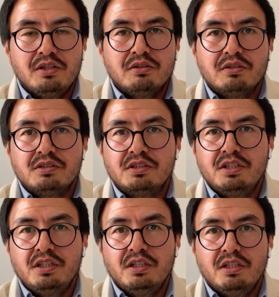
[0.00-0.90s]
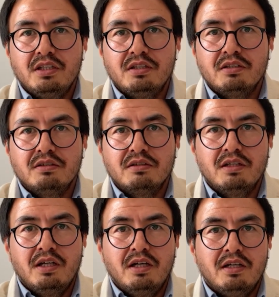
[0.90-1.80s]
You could see
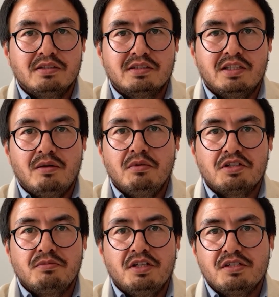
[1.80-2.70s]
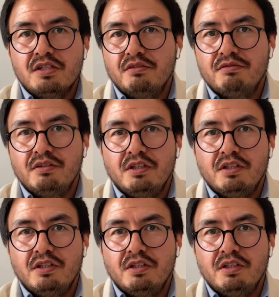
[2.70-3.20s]
in establishment of